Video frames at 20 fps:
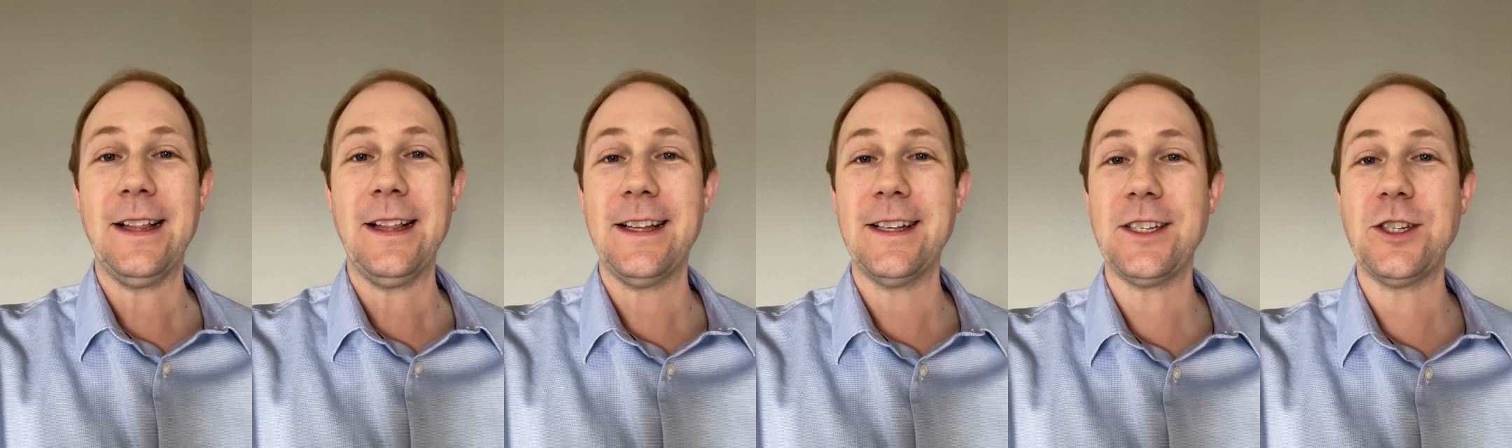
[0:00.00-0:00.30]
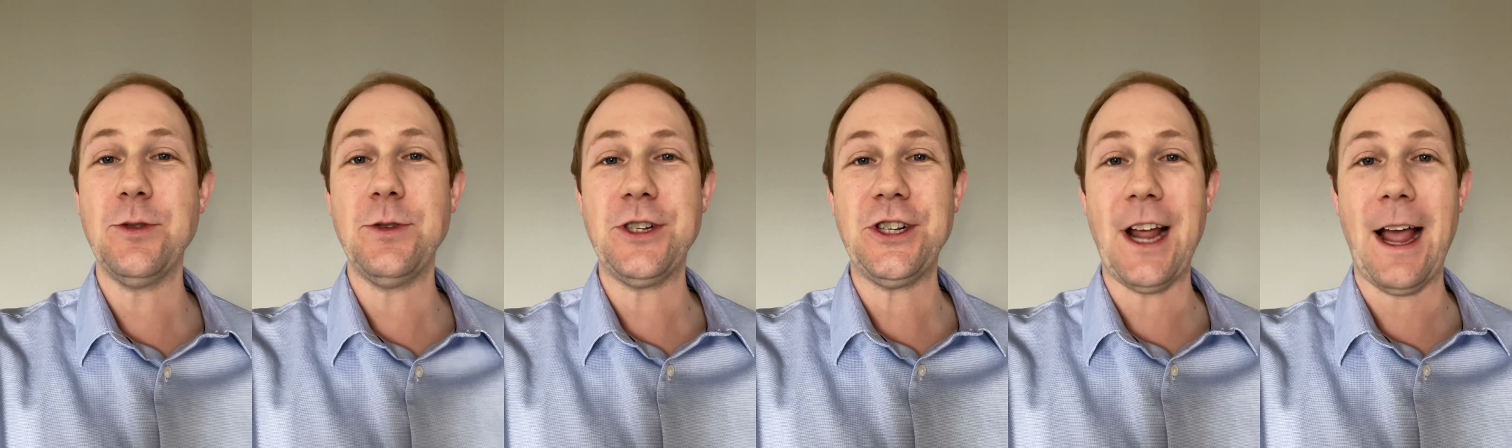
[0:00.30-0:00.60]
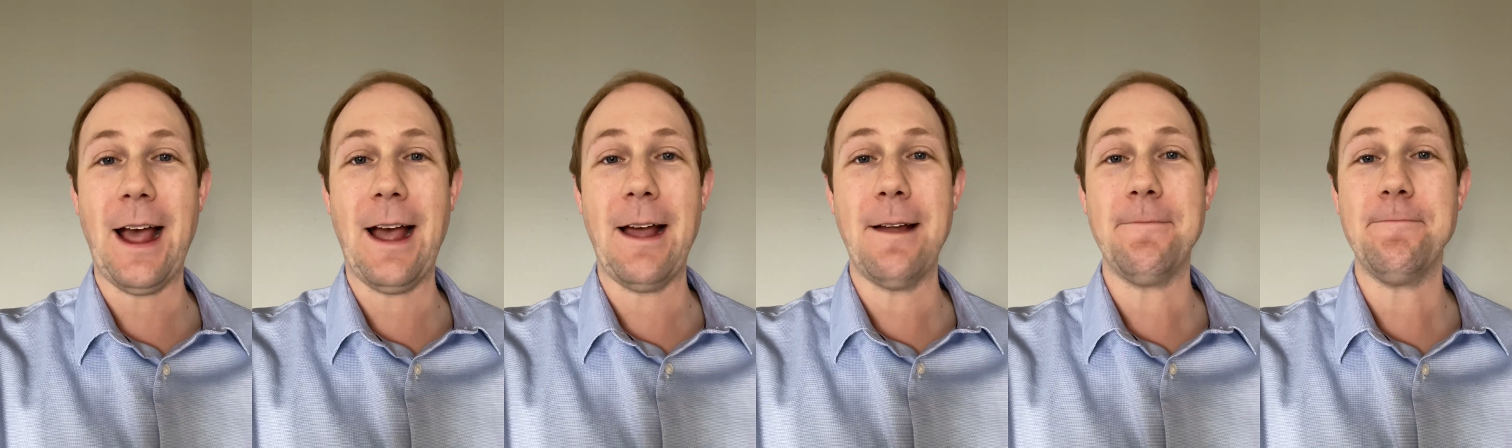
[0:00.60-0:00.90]
Let's do a
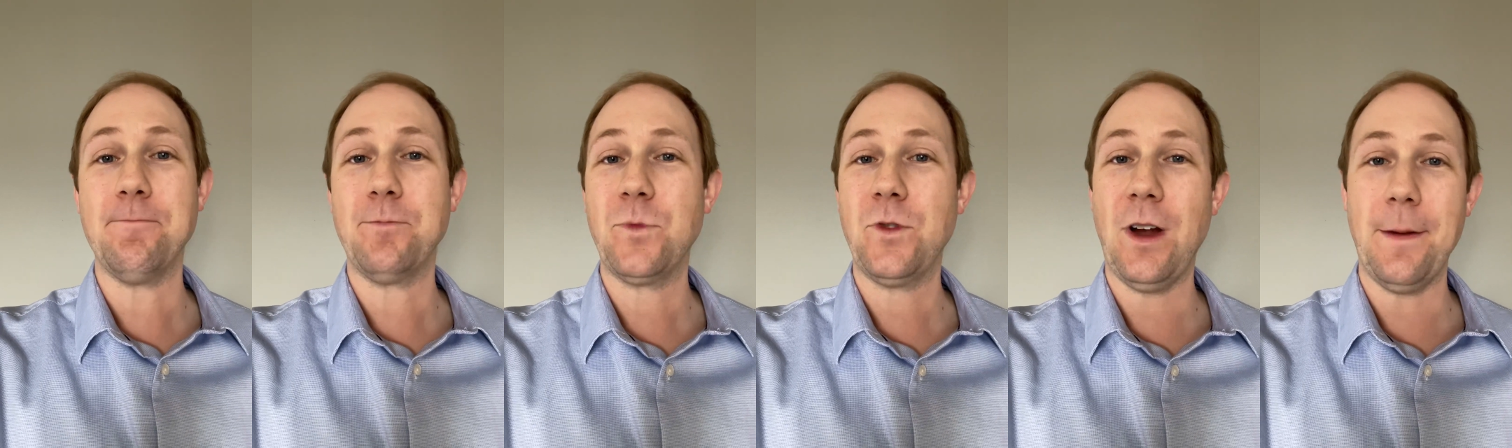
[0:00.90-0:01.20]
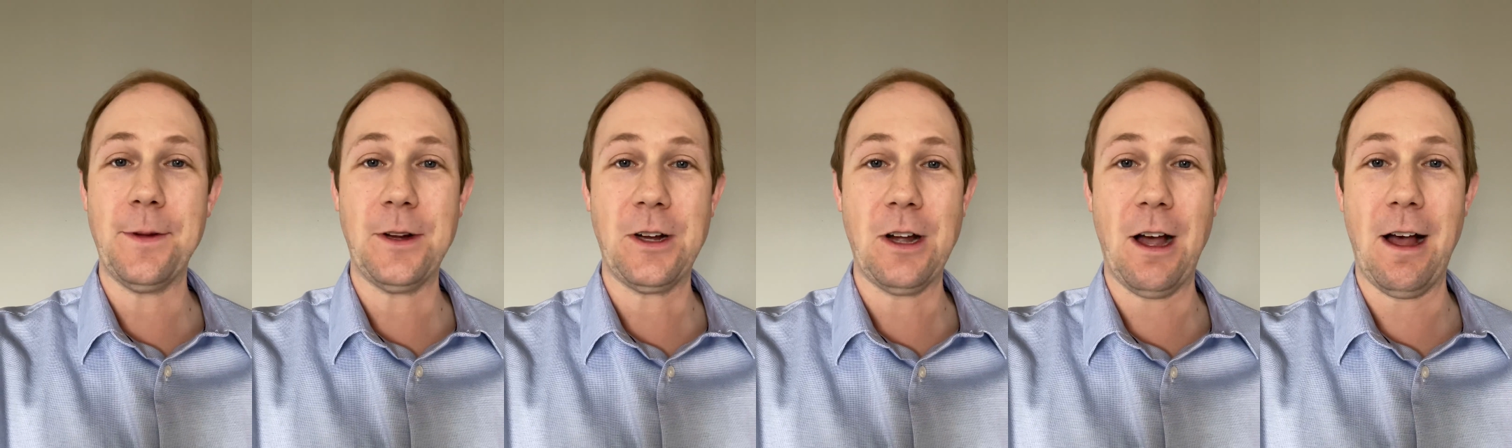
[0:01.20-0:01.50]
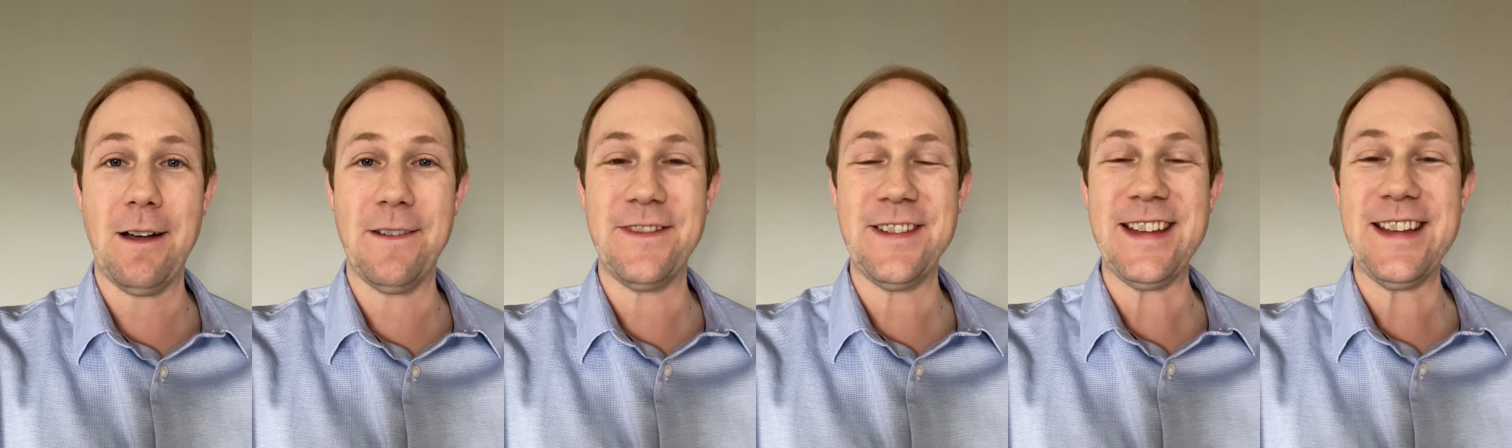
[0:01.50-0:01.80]
chat, grab a
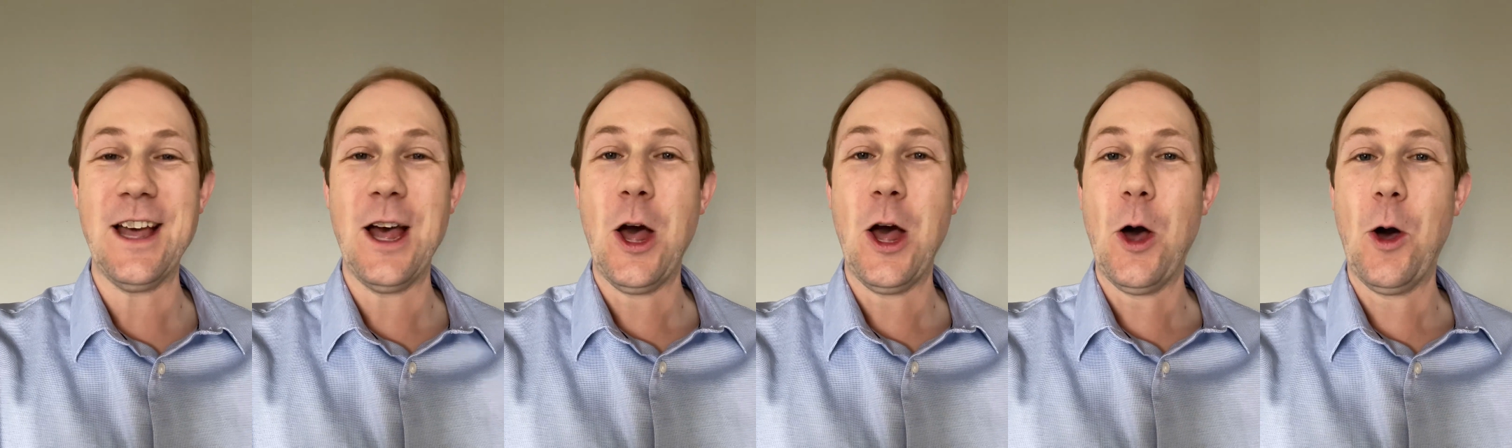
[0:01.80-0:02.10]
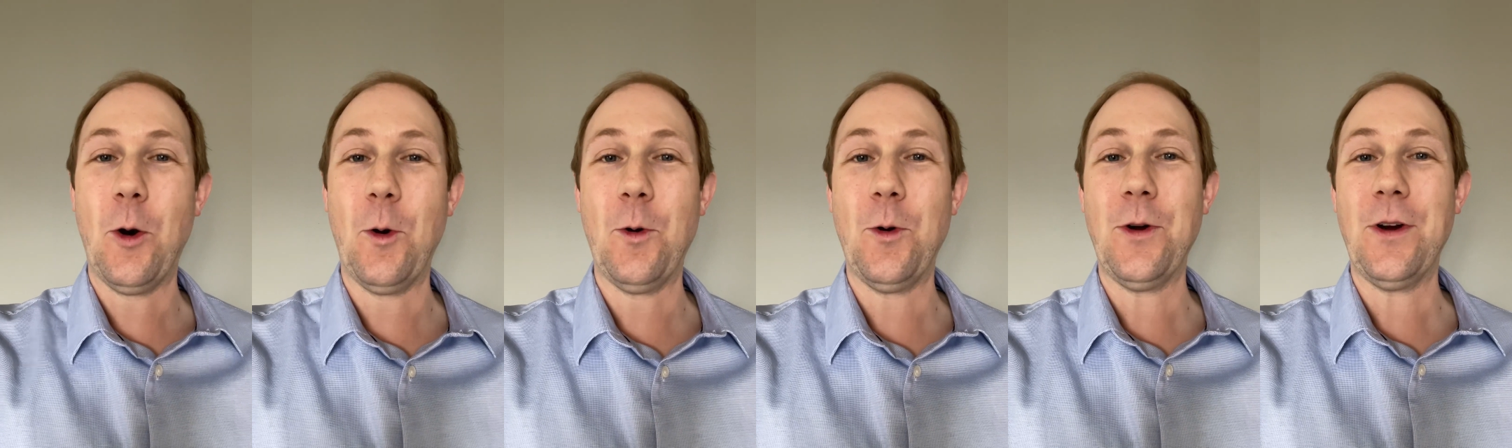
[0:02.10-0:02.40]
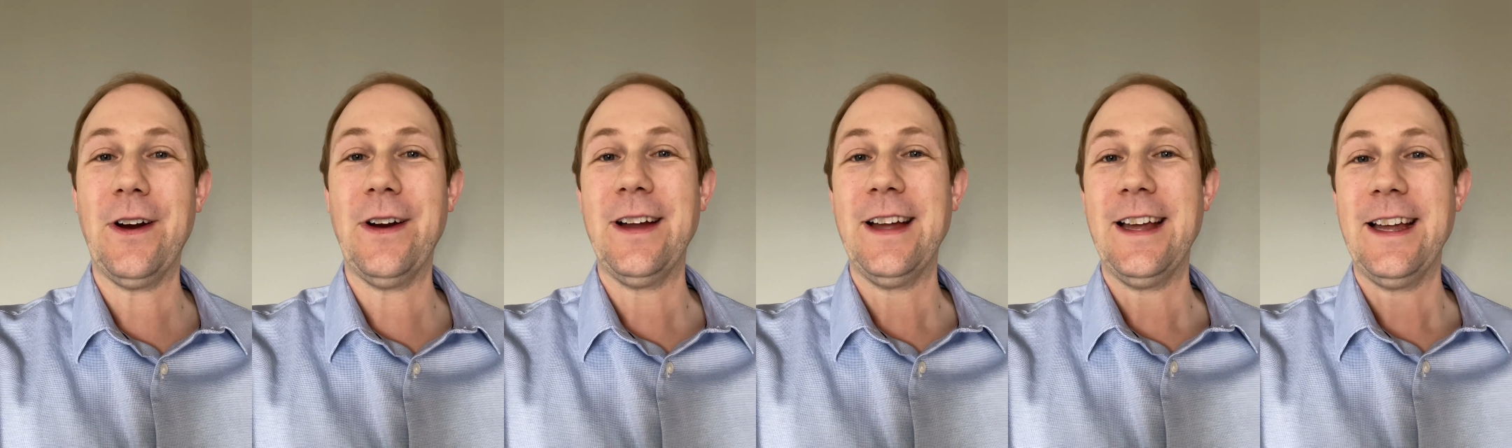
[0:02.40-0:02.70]
coffee,
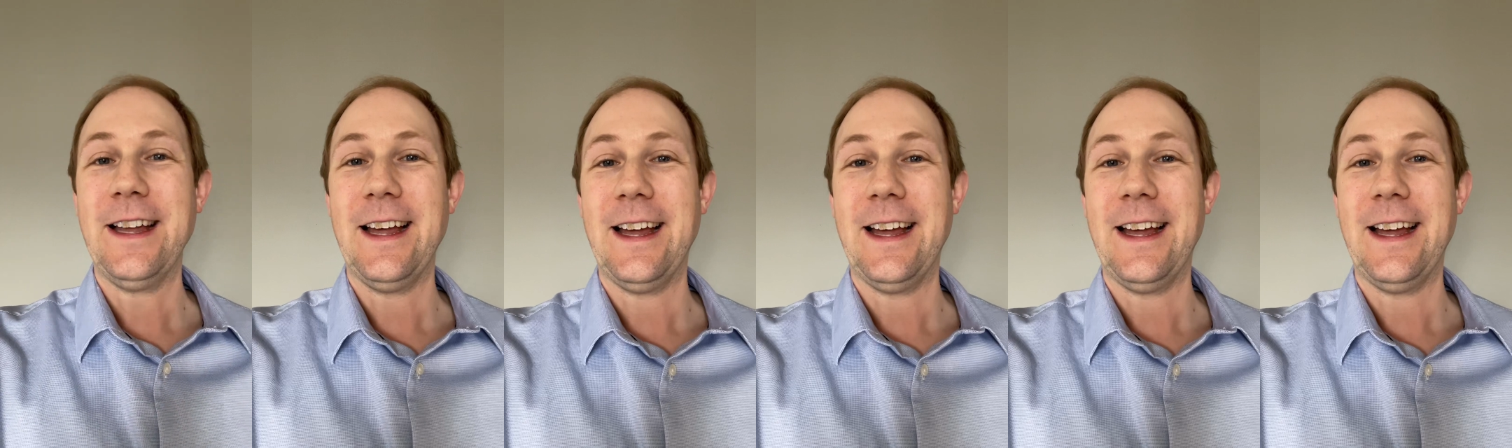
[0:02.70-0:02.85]
or